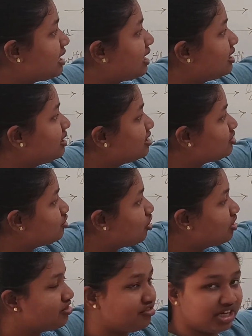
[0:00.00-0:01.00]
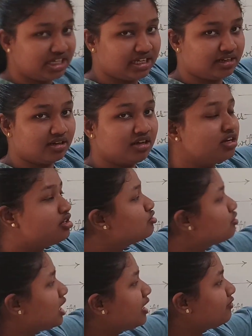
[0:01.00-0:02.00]
sign is not written.
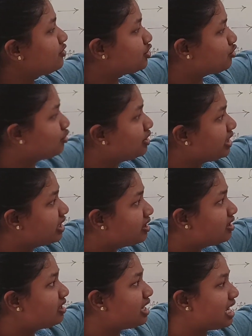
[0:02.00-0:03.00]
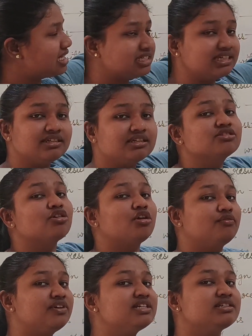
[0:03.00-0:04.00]
So I have shown here as it is
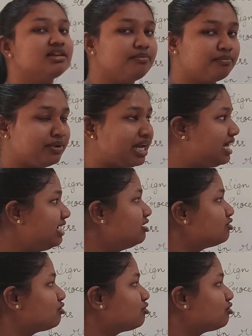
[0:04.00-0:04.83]
always implied,